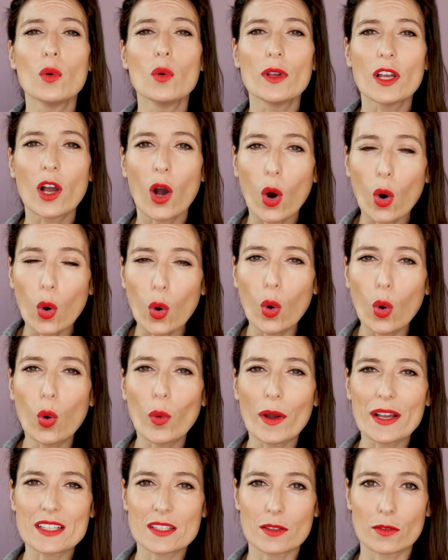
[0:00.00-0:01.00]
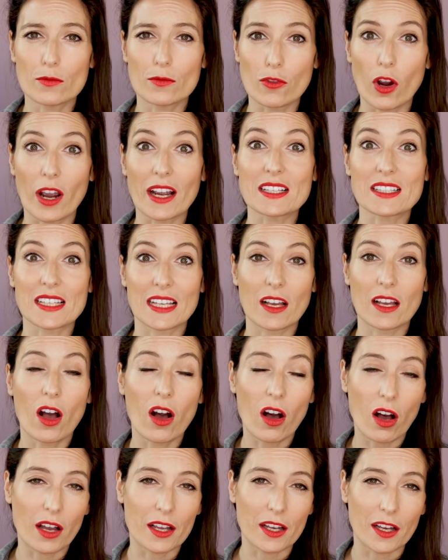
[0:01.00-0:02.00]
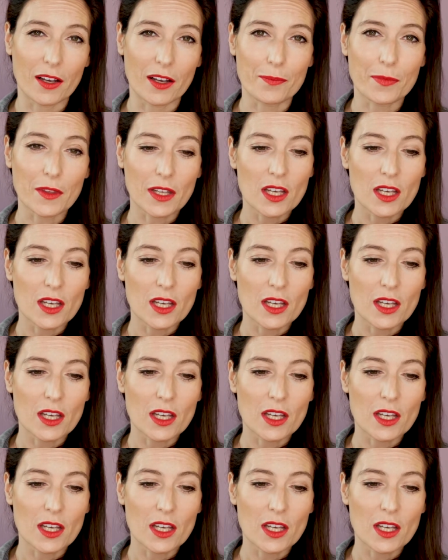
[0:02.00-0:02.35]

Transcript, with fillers: we are always rising higher.